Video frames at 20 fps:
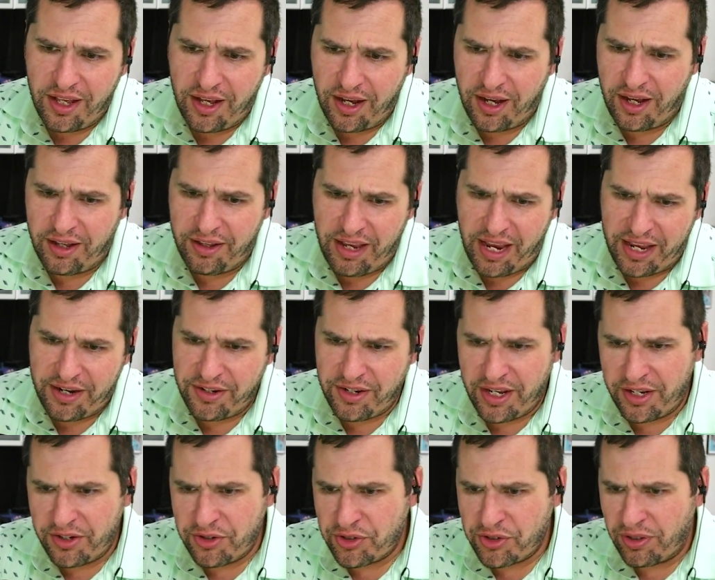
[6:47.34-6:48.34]

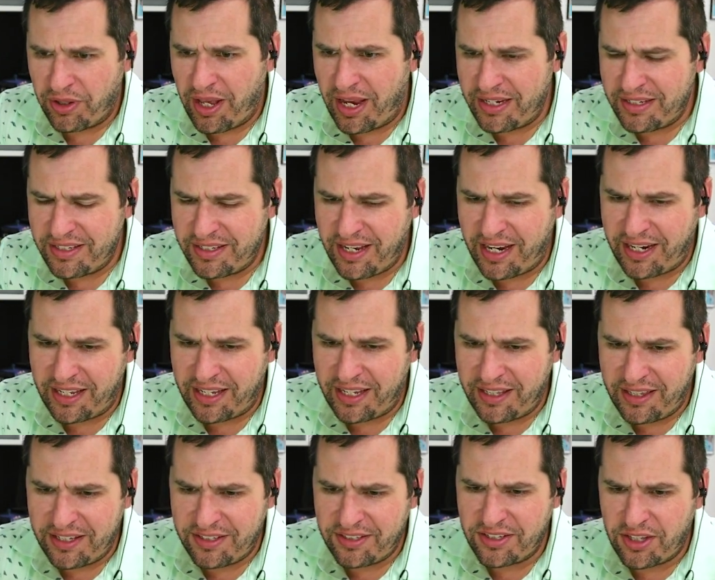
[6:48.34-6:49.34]
Ending July 2nd,
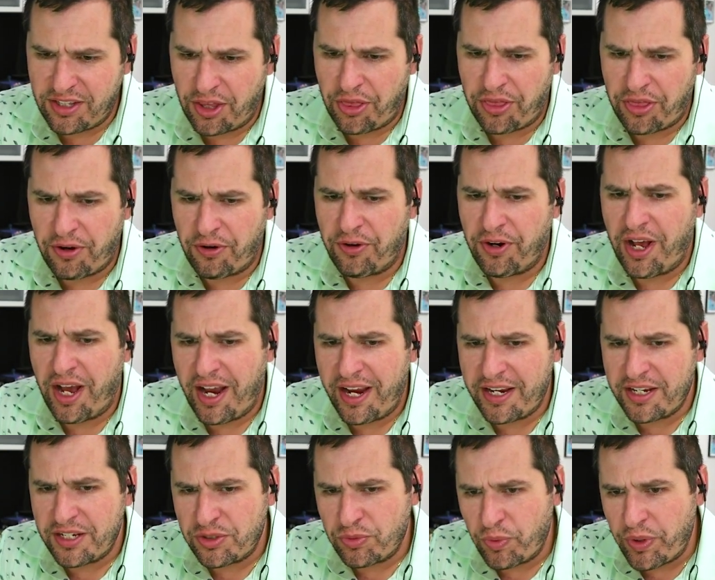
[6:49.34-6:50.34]
this is the third
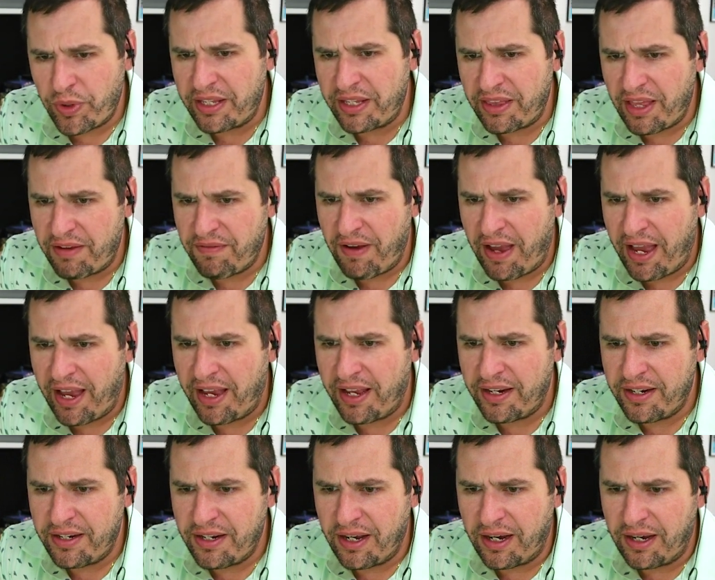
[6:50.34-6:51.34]
highest week they've
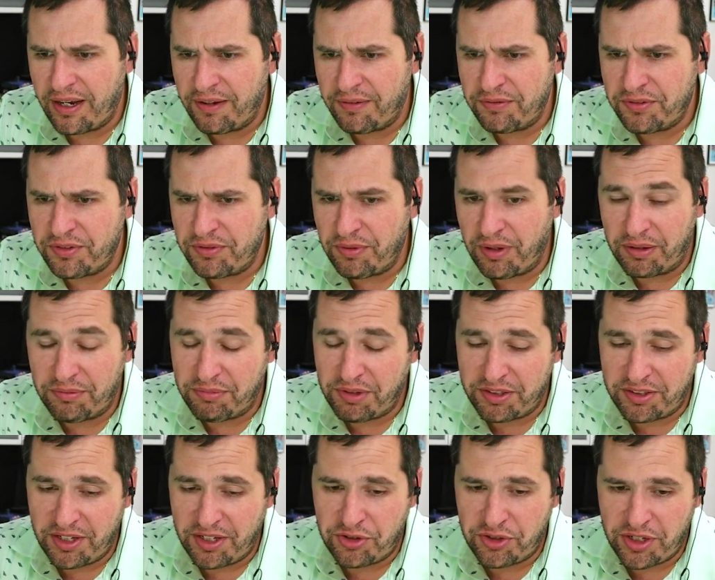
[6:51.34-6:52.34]
had
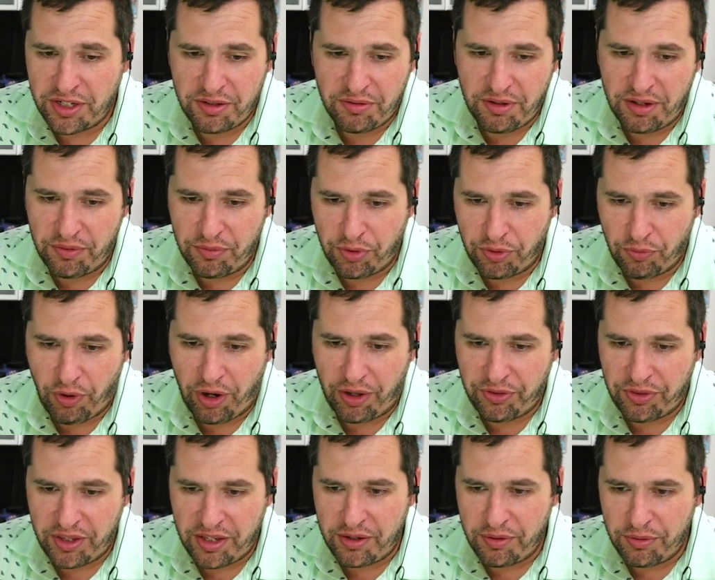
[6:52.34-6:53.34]
essentially
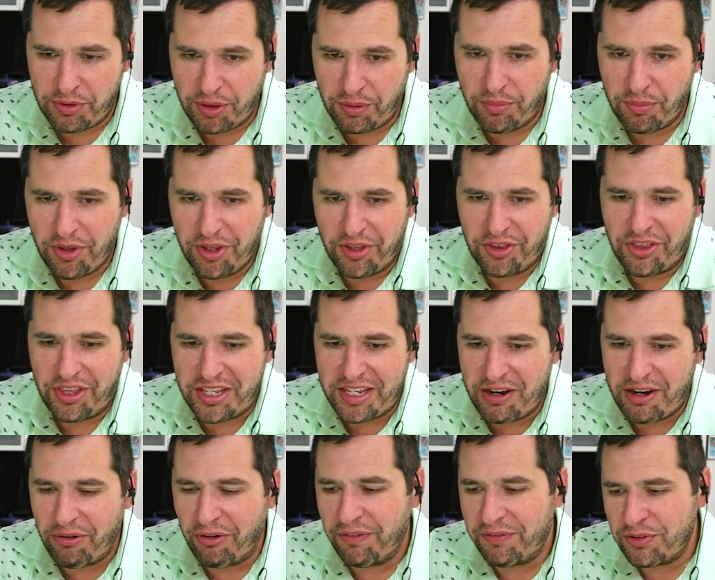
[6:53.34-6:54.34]
throughout the
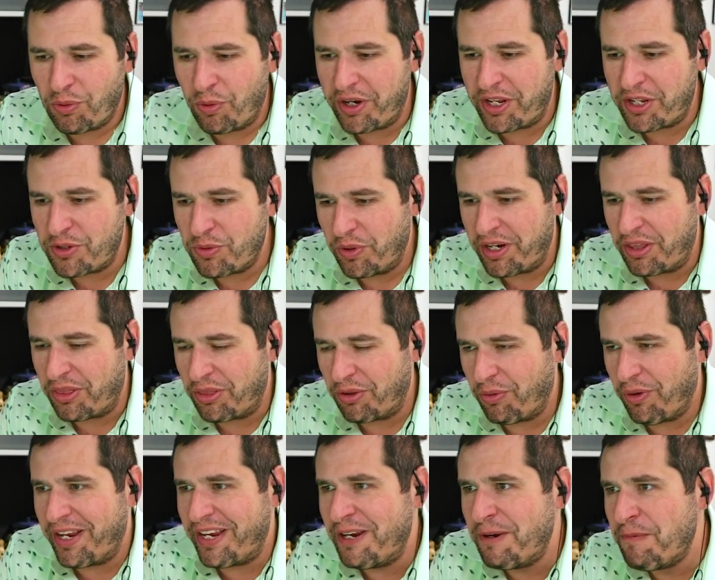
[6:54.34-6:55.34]
year of
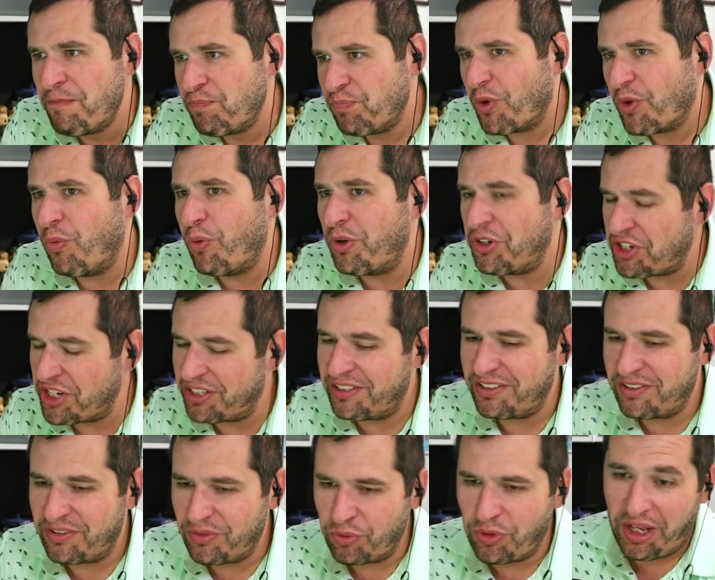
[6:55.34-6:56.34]
2023, which
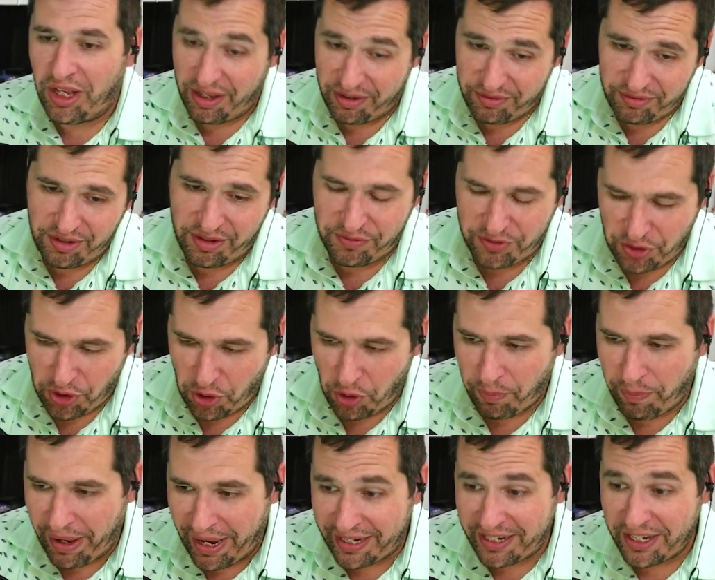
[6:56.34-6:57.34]
is, if you go
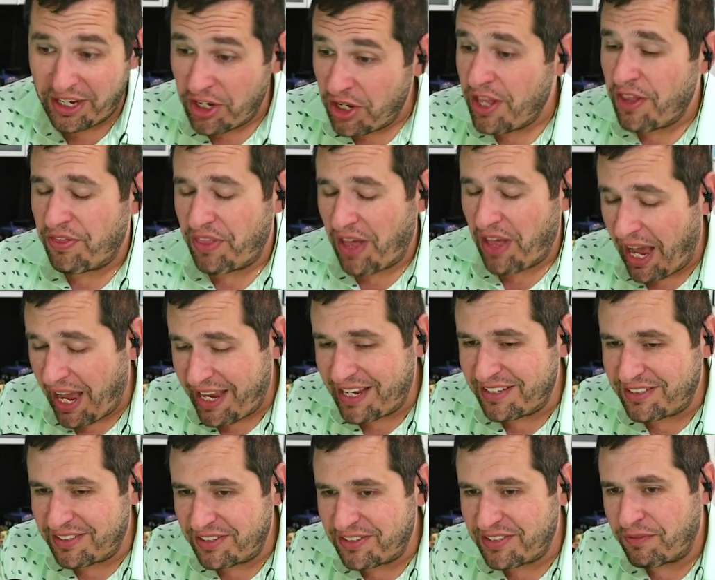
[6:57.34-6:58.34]
back, the
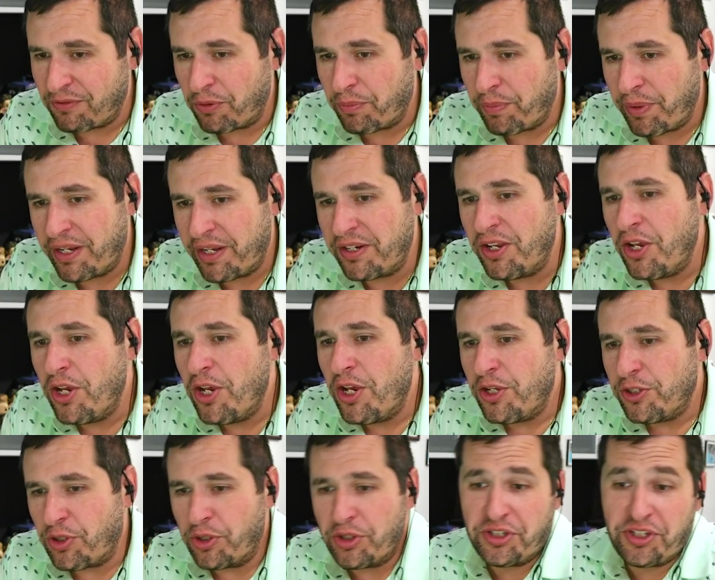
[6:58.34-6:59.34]
highest it's ever been.
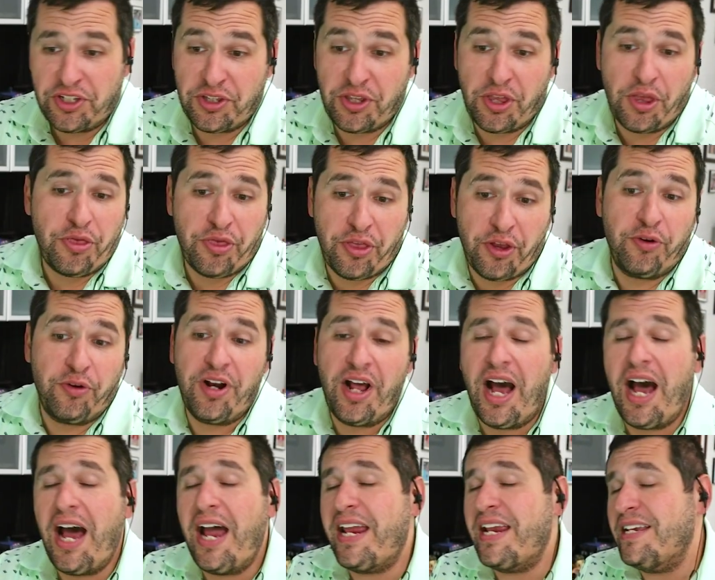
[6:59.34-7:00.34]
So this is the third
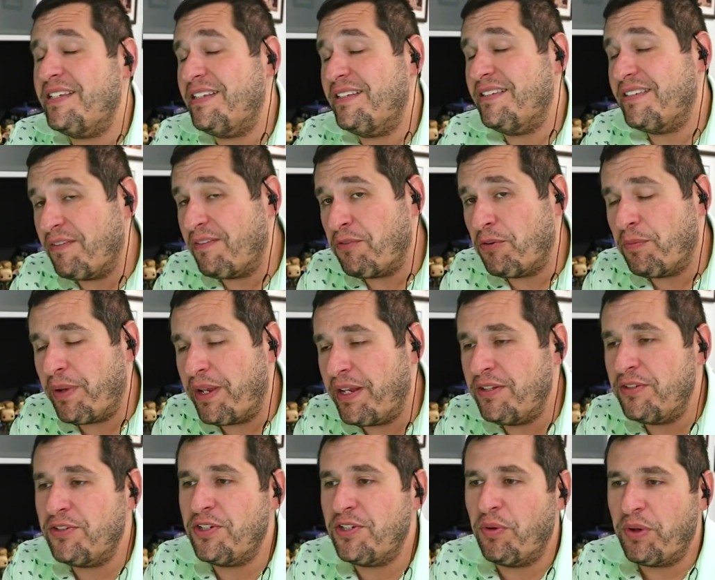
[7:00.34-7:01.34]
highest it's ever
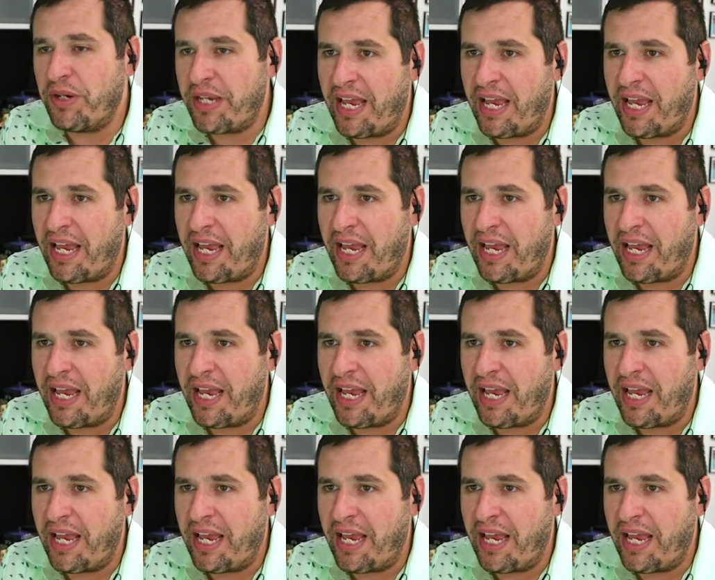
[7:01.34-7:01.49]
been. So